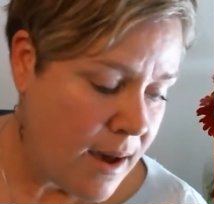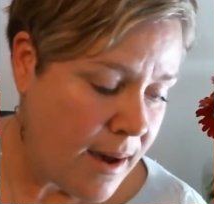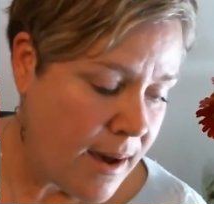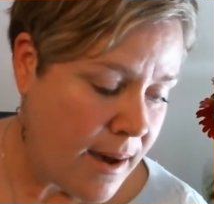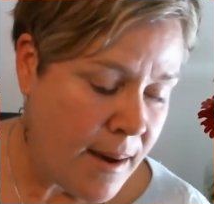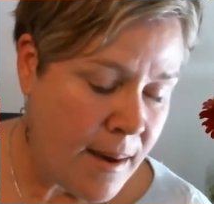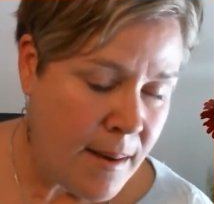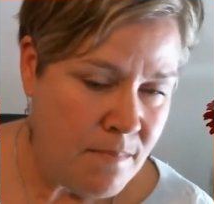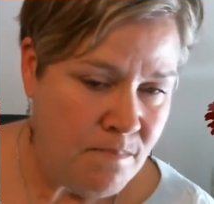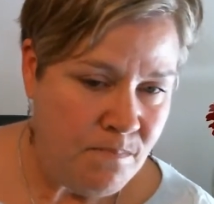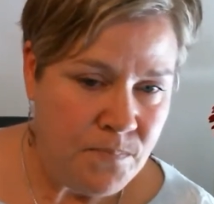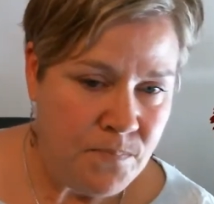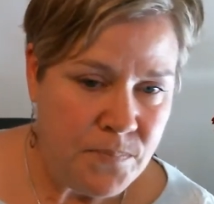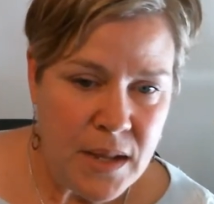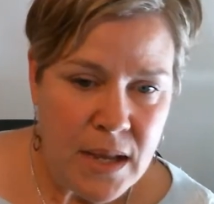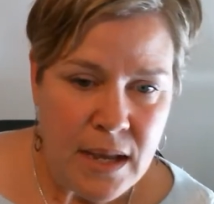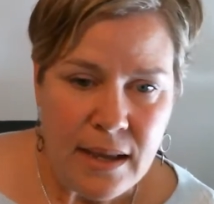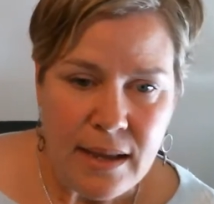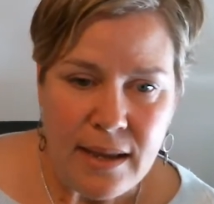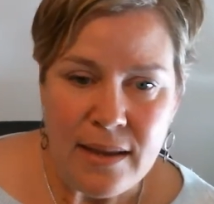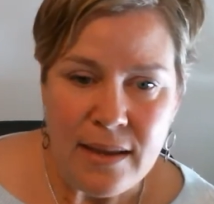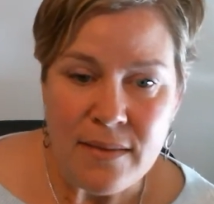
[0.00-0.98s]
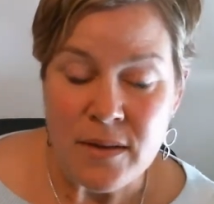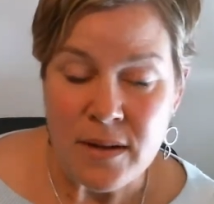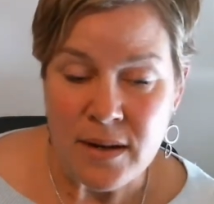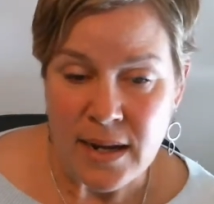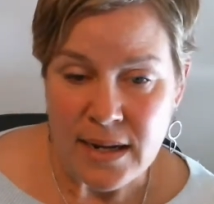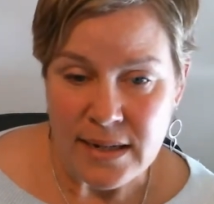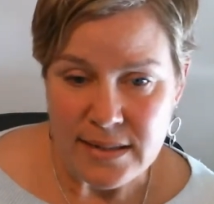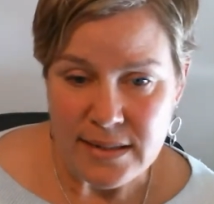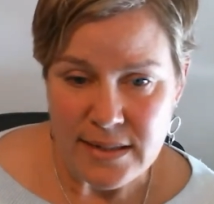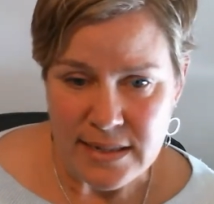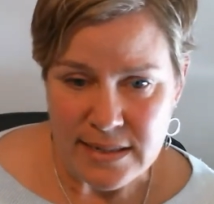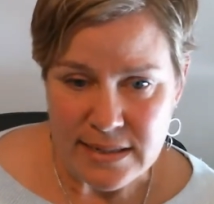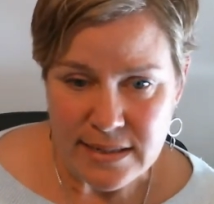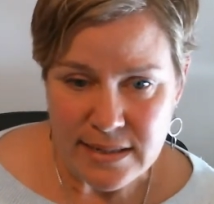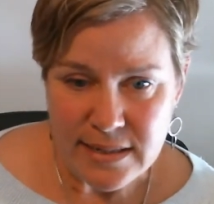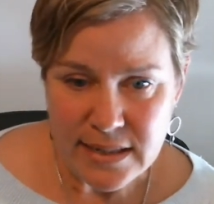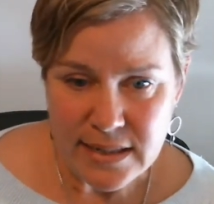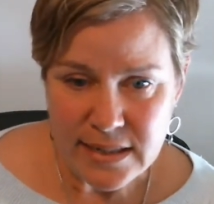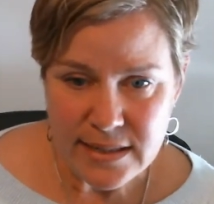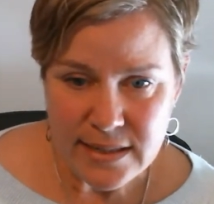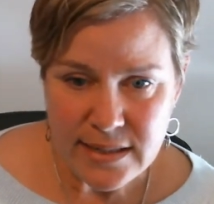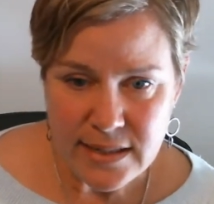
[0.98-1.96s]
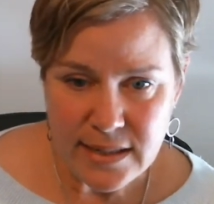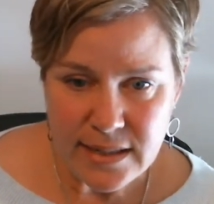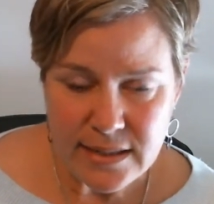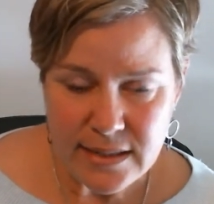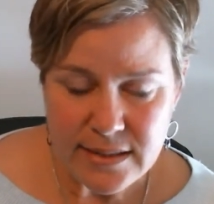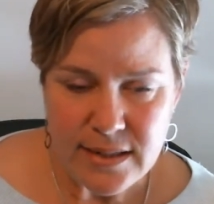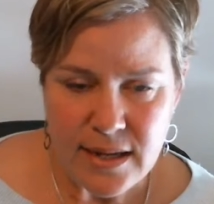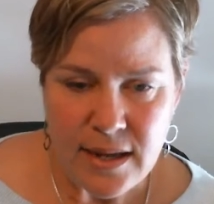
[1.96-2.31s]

in the 1960s.